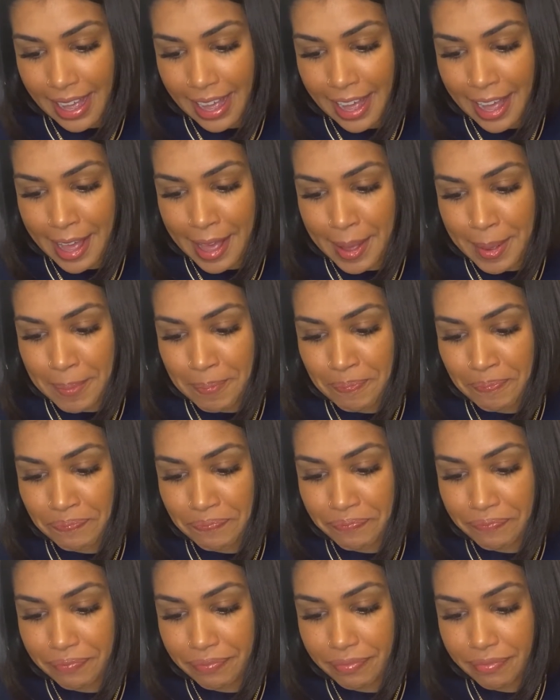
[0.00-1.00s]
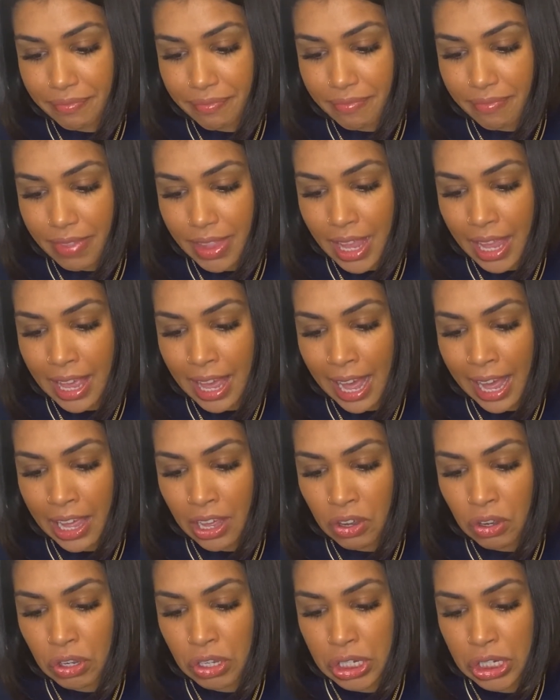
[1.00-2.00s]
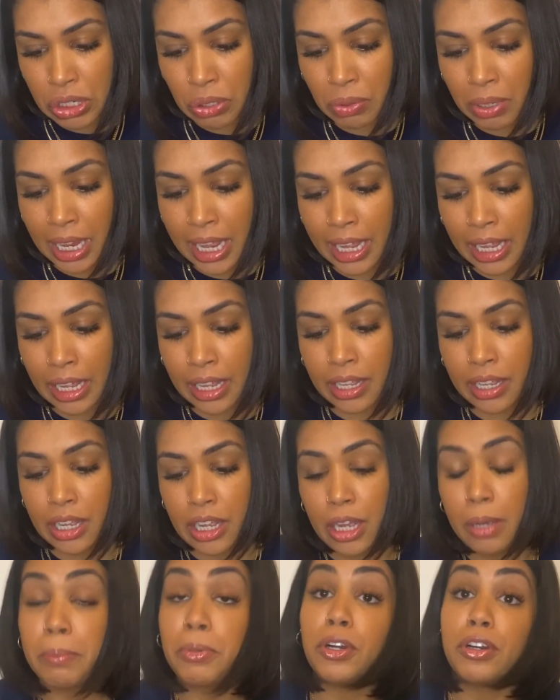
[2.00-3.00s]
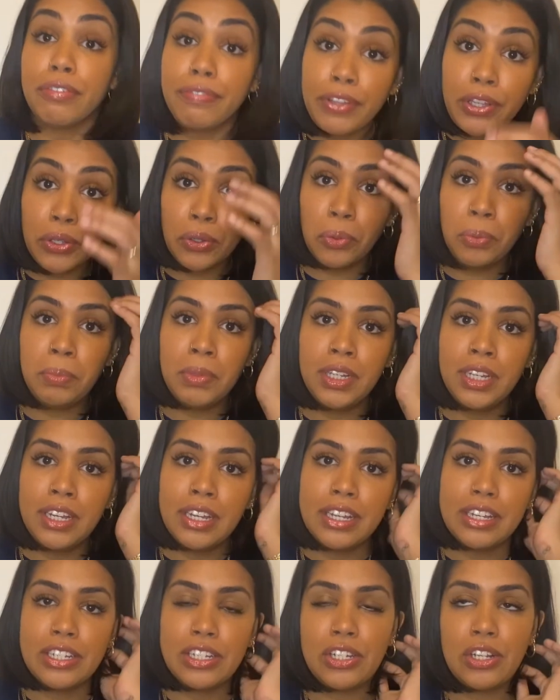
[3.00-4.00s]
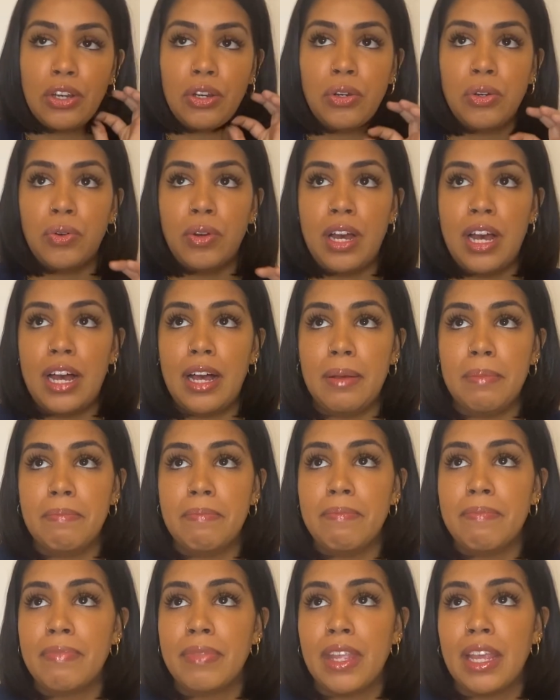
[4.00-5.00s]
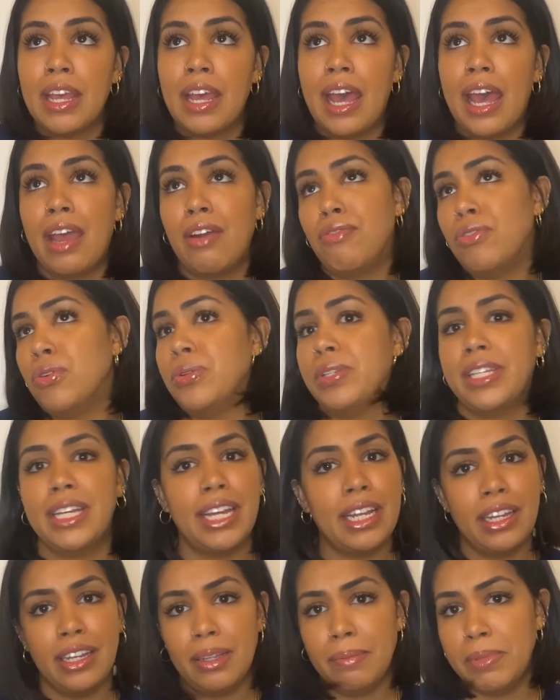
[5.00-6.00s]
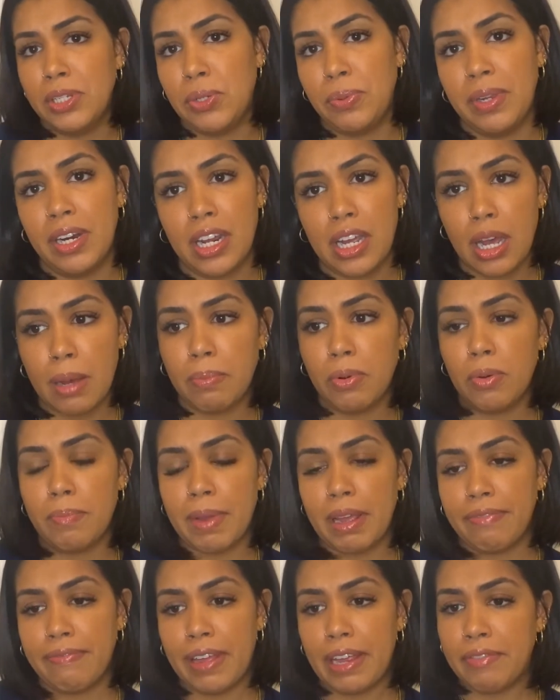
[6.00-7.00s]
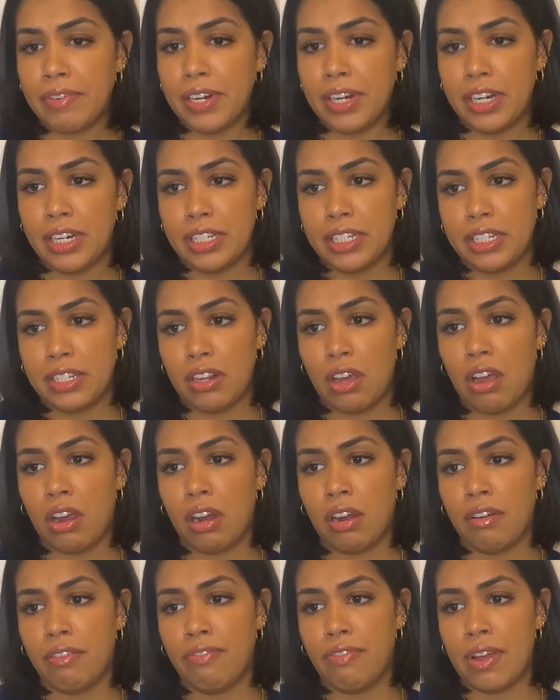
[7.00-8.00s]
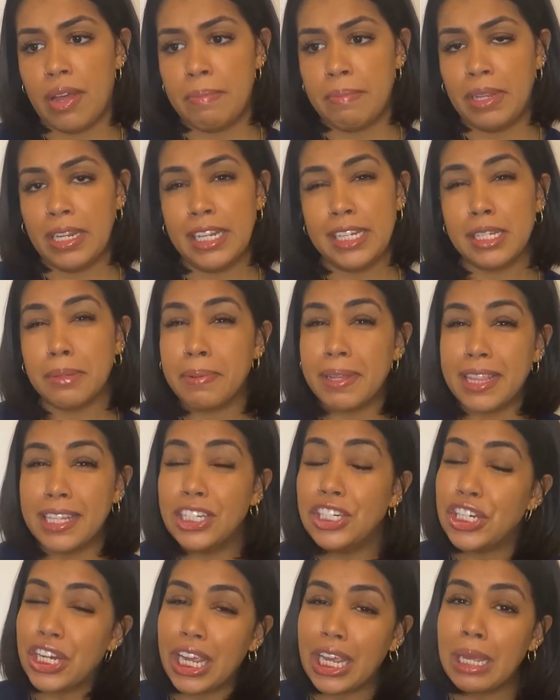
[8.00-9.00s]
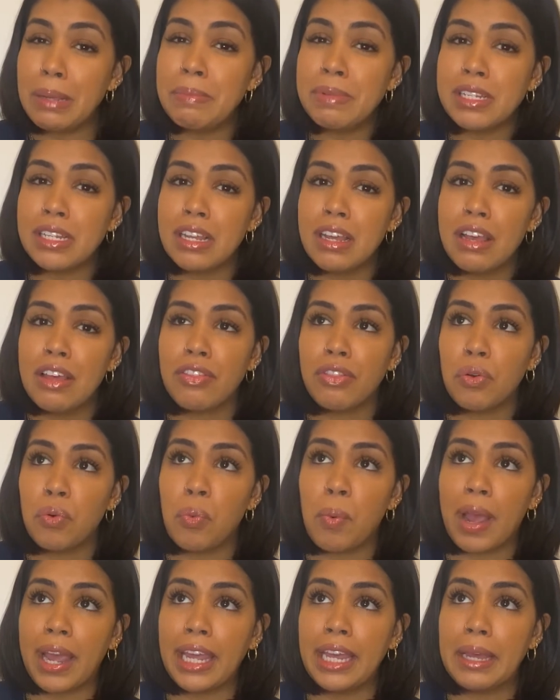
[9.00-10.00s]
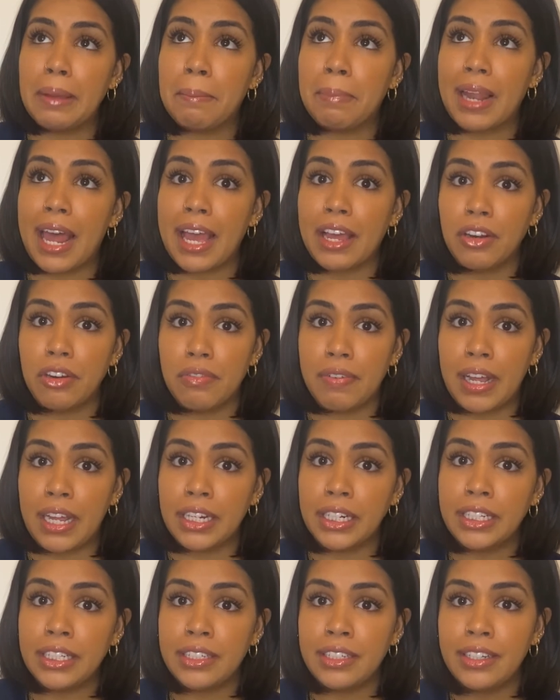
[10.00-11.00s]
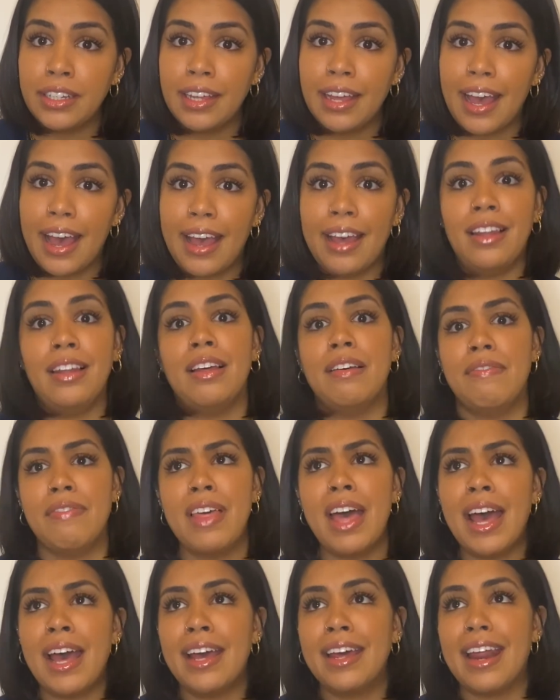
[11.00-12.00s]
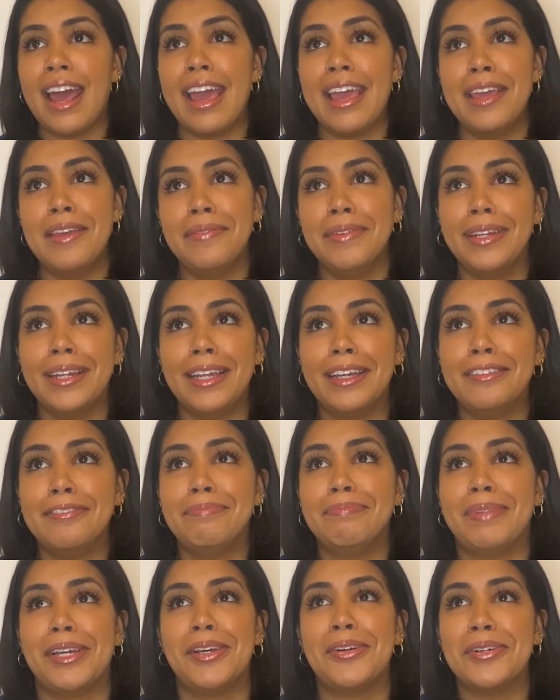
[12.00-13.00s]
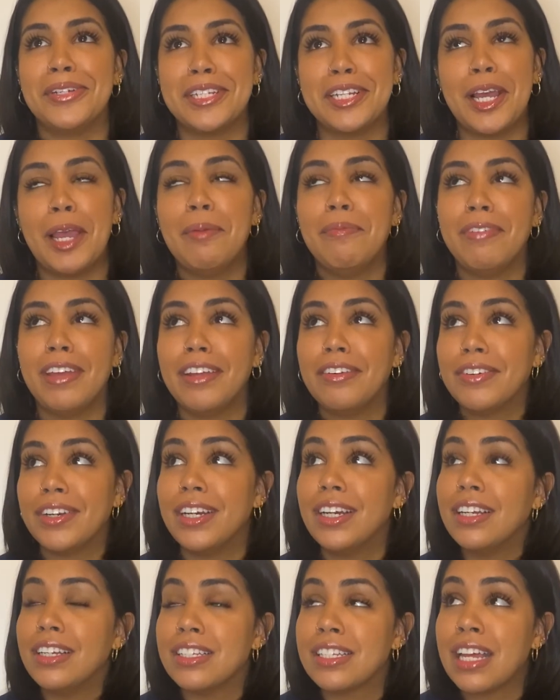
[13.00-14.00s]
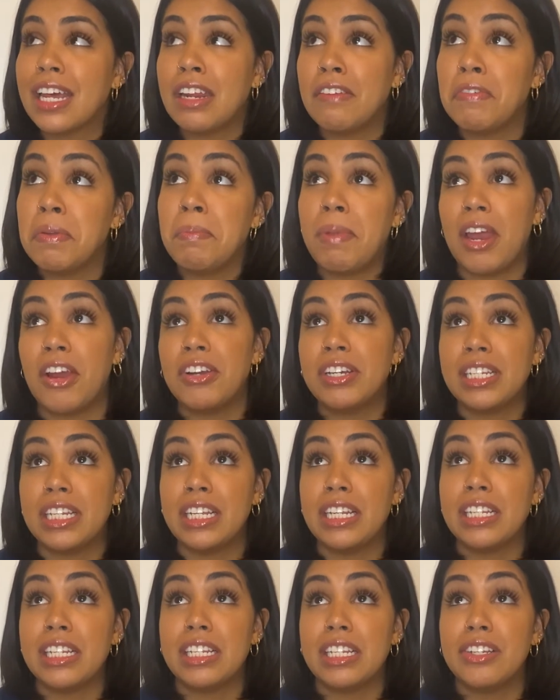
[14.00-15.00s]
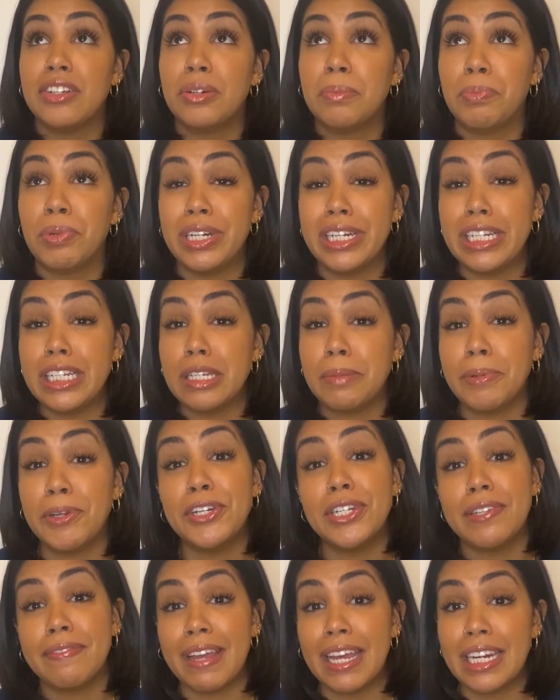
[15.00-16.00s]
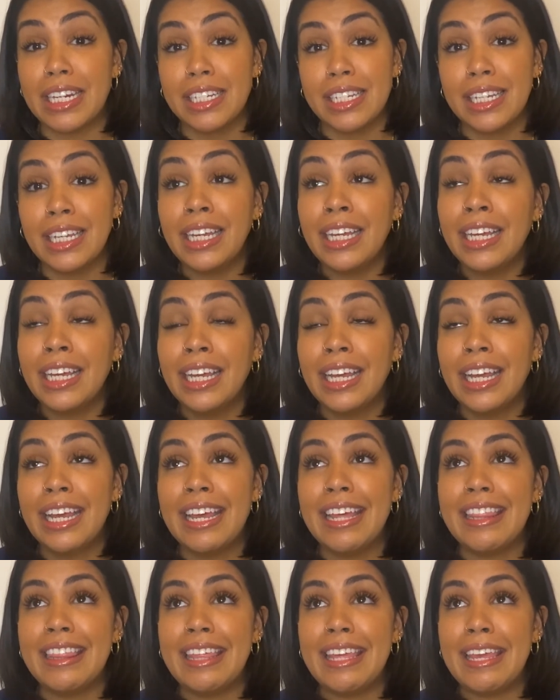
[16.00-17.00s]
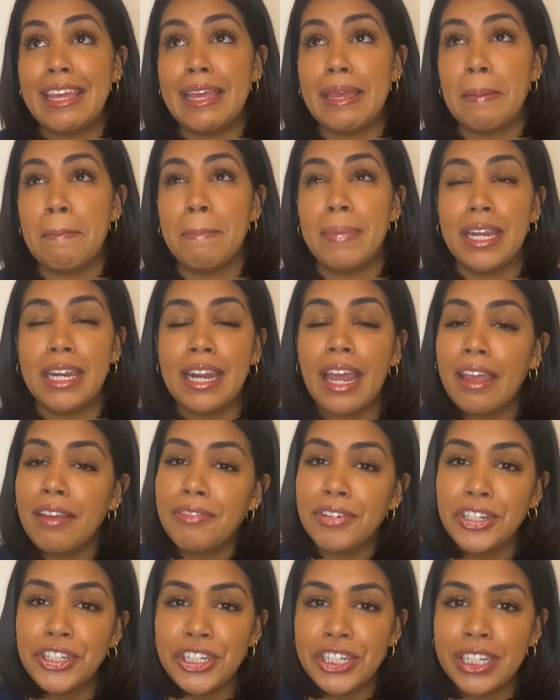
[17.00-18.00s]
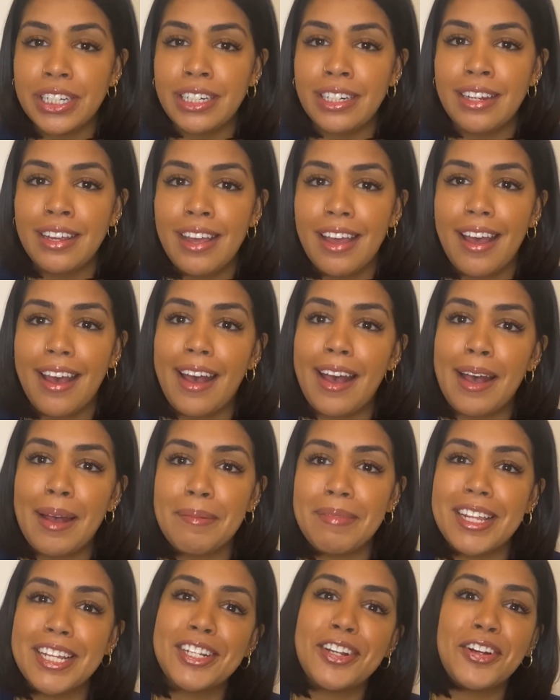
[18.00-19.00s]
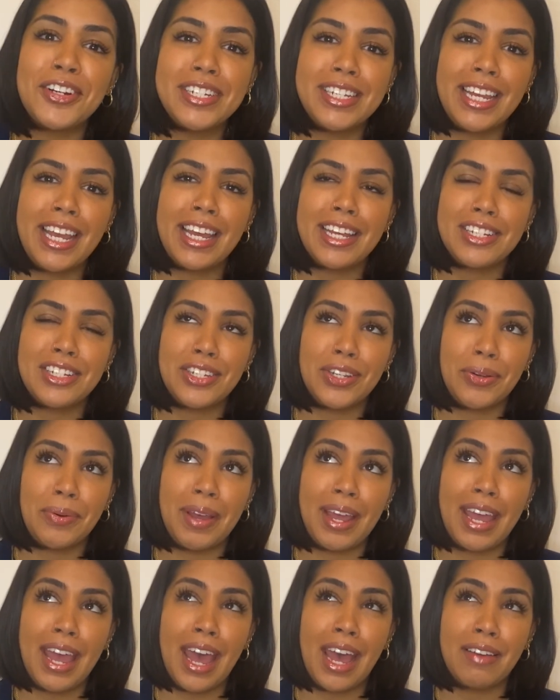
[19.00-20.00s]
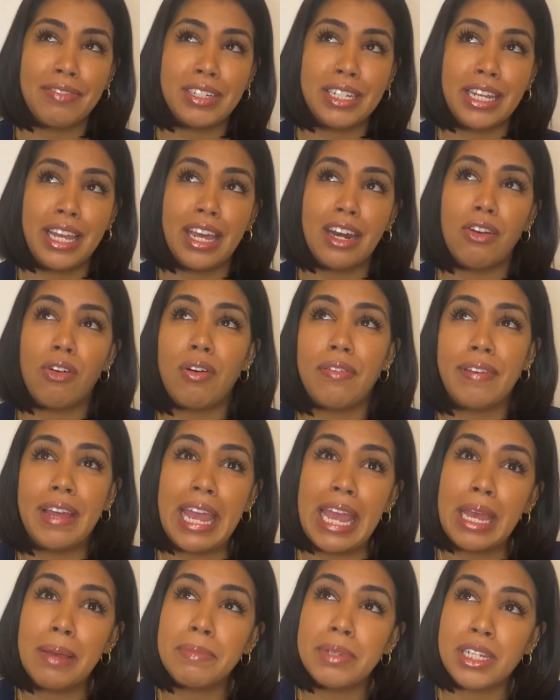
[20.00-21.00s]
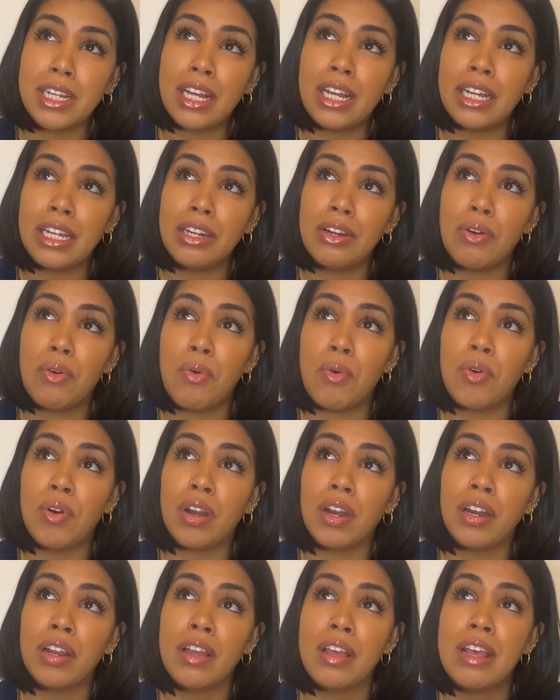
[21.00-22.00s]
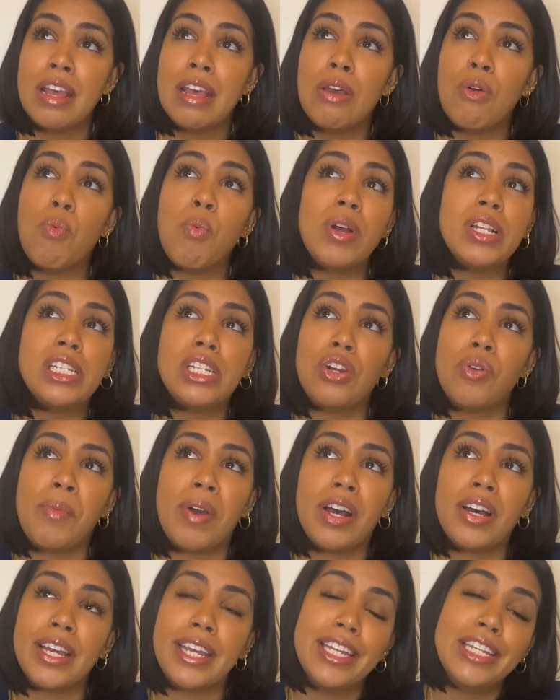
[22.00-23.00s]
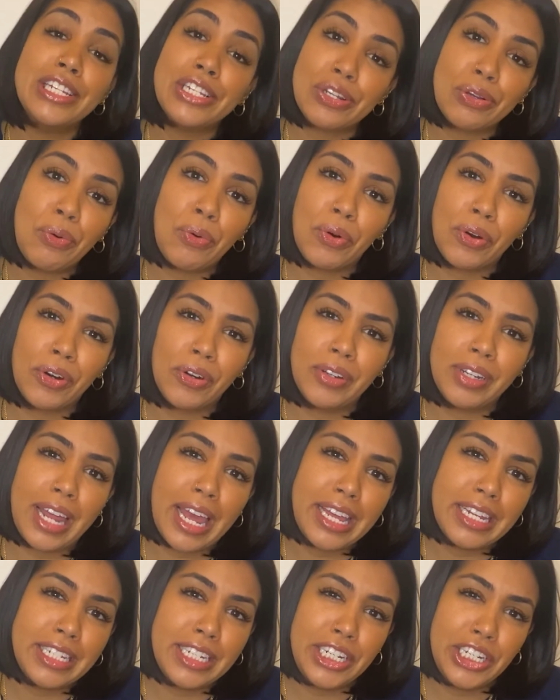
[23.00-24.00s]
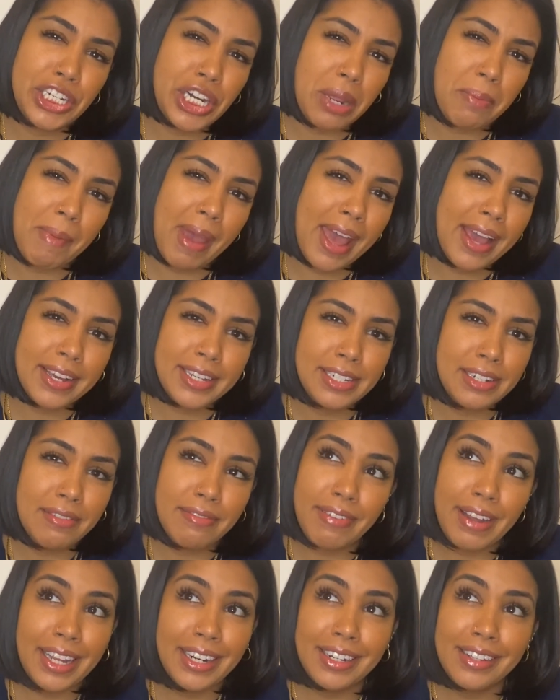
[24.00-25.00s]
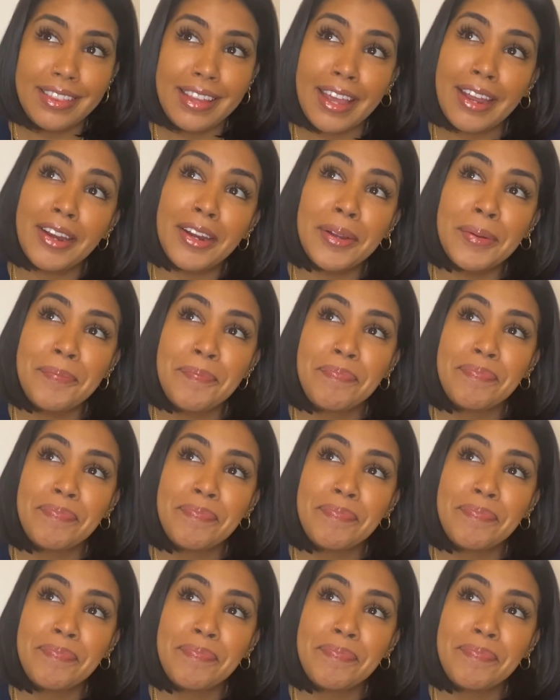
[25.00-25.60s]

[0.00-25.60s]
I also like Perfume. So I rotate in between a couple. My favorites are from Elizabeth and James, the white and black Nirvana. I love that. I even love my all-time favorite. It's kind of embarrassing. It's still Britney Spears Fantasy, the midnight version. That's hard to get, so I have to get it off of Amazon, or once in a while I can score on like TJ Maxx and find it there.